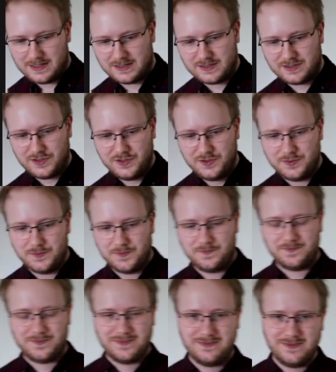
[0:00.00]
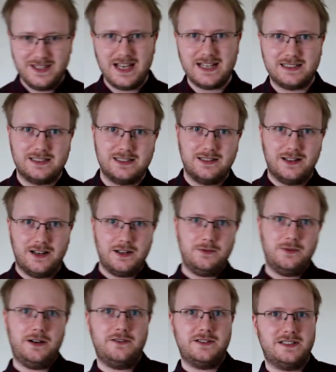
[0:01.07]
So yes,
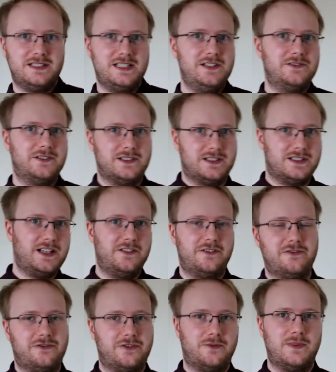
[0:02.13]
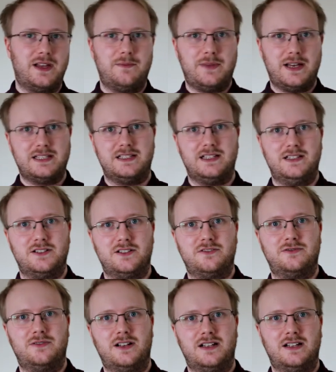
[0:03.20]
hardware isn't even safe from that pesky
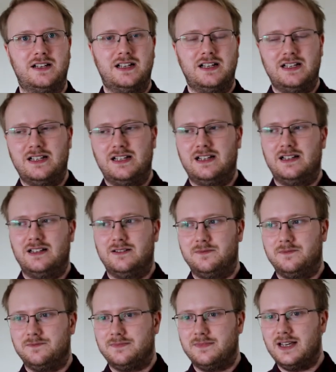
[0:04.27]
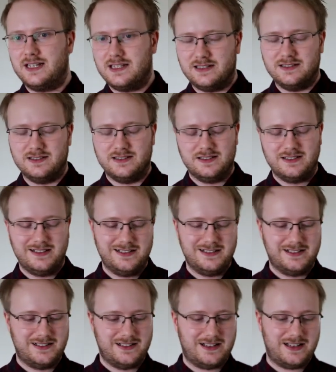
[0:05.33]
software. It can
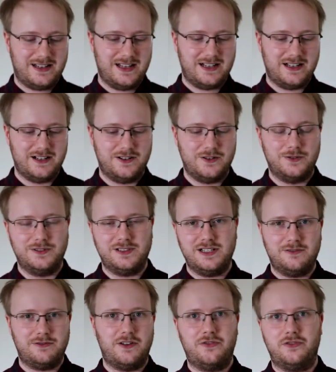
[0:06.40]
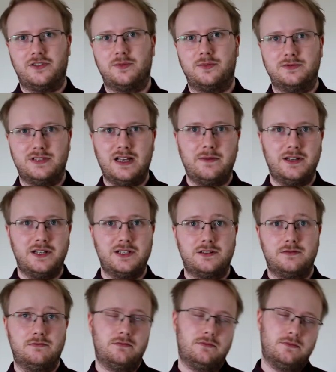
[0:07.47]
cause irrevocable damage.